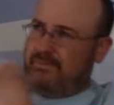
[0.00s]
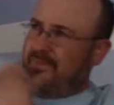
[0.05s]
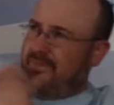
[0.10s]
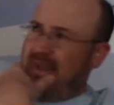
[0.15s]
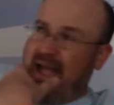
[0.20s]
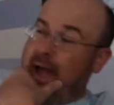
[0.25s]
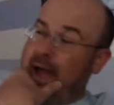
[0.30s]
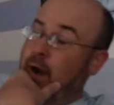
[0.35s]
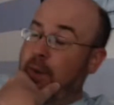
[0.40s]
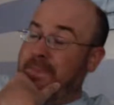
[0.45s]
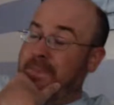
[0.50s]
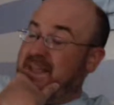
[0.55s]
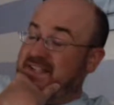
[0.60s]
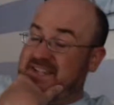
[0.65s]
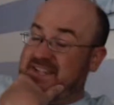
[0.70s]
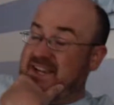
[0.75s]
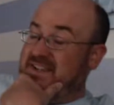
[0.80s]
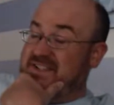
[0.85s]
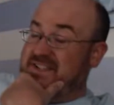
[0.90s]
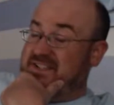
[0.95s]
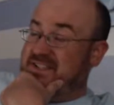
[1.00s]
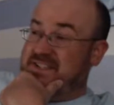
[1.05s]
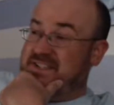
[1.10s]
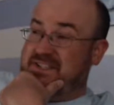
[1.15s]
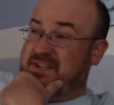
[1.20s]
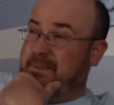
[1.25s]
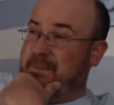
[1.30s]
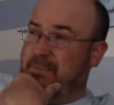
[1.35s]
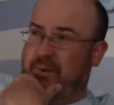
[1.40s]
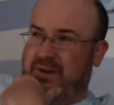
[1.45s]
I hope that changes at
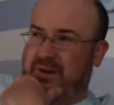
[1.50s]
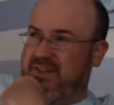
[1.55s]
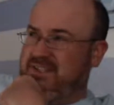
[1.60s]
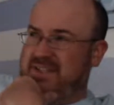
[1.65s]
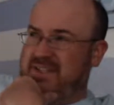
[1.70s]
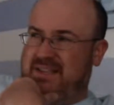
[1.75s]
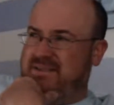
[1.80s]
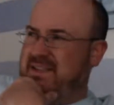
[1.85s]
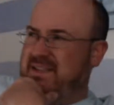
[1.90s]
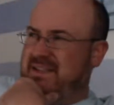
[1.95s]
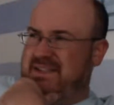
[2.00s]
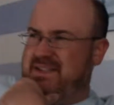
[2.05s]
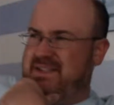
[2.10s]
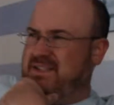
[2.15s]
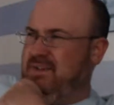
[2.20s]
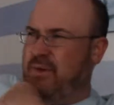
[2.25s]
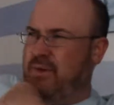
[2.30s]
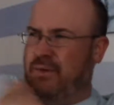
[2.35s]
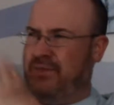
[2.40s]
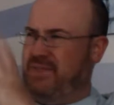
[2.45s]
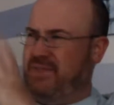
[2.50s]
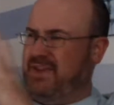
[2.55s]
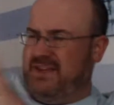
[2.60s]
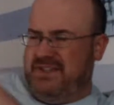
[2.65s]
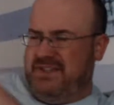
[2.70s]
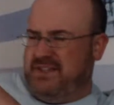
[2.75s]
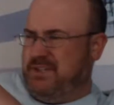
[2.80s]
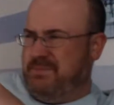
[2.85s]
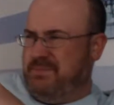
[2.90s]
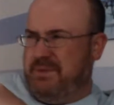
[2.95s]
some point because that this whole thing has
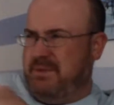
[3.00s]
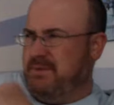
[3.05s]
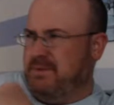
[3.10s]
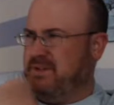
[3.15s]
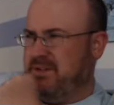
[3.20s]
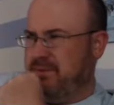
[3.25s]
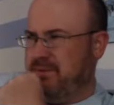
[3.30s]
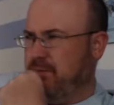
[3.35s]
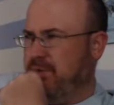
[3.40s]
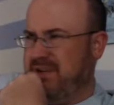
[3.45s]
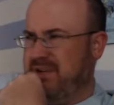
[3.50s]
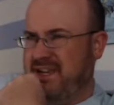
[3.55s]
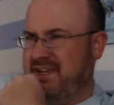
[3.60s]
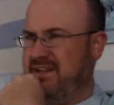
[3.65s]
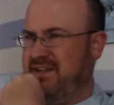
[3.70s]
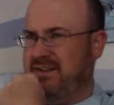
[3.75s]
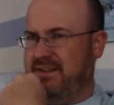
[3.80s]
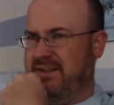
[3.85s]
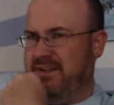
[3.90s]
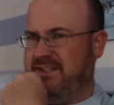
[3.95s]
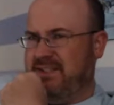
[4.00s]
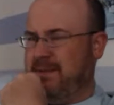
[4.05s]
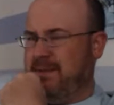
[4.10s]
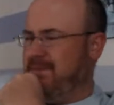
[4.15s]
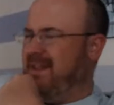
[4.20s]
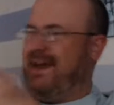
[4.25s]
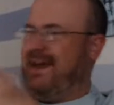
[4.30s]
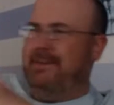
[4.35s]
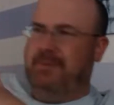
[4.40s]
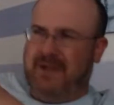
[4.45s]
just been just ridiculous. I'm
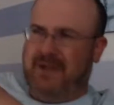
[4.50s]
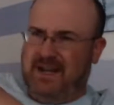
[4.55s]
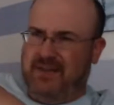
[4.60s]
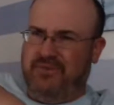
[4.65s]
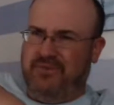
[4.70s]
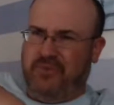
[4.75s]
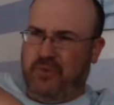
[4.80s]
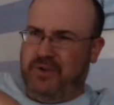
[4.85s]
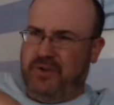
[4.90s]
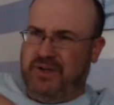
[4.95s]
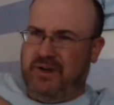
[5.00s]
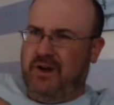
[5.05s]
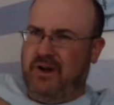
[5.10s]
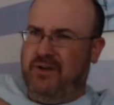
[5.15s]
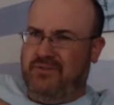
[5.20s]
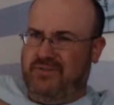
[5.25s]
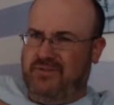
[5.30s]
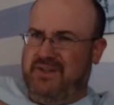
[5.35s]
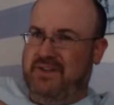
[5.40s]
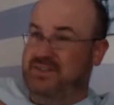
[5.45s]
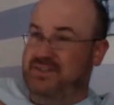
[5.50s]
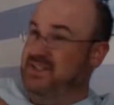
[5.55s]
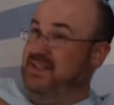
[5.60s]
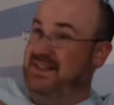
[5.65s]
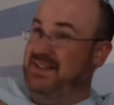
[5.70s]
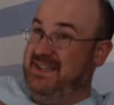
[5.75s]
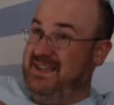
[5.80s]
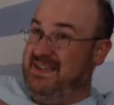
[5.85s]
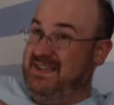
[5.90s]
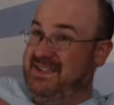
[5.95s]
glad we're getting 40-car fields at
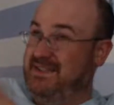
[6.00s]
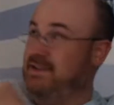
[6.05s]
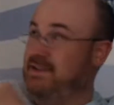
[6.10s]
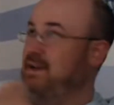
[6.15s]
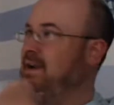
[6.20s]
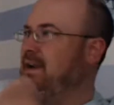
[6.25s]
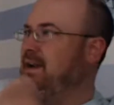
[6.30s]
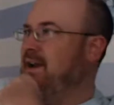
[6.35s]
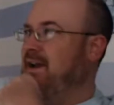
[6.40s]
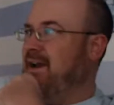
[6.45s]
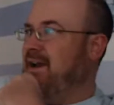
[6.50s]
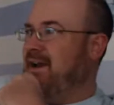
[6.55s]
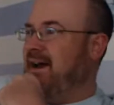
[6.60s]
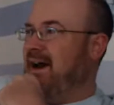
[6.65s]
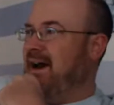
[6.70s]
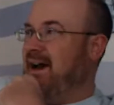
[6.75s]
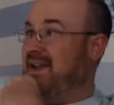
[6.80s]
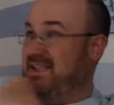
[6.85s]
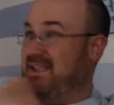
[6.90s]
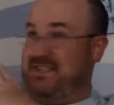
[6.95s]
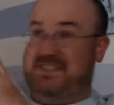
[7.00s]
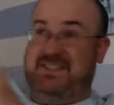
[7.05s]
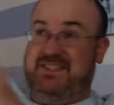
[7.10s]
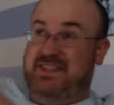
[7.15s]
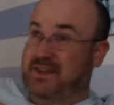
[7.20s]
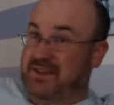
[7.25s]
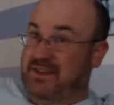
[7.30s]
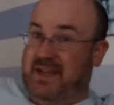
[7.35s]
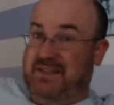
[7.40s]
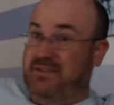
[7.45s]
least. It's
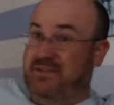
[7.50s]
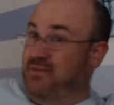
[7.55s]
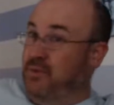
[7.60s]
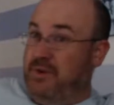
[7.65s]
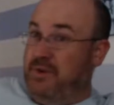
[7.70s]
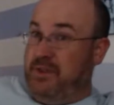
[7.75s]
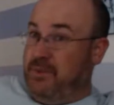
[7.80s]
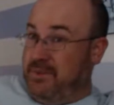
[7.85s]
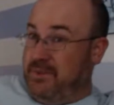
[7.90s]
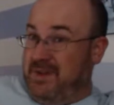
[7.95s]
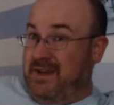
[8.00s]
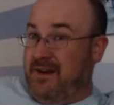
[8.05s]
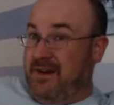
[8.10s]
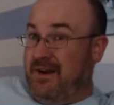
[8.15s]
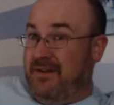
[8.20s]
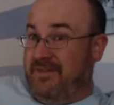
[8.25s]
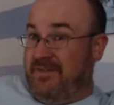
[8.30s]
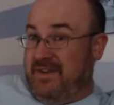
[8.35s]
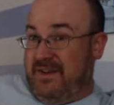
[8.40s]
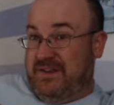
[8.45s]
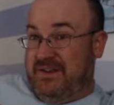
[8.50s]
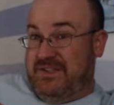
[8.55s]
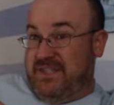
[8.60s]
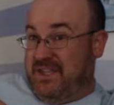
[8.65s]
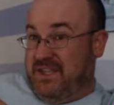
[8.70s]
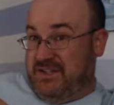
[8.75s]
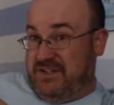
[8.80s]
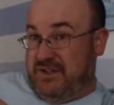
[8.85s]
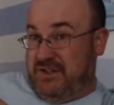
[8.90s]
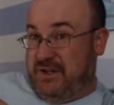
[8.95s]
still not the 43-car fields they
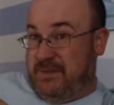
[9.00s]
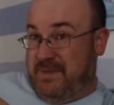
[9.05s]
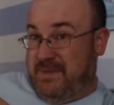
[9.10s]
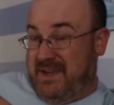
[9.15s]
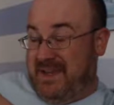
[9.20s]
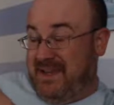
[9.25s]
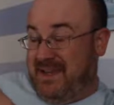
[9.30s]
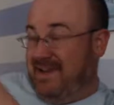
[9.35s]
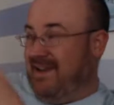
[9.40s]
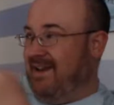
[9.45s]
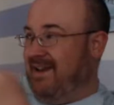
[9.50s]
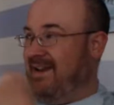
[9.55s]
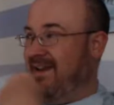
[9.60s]
should be.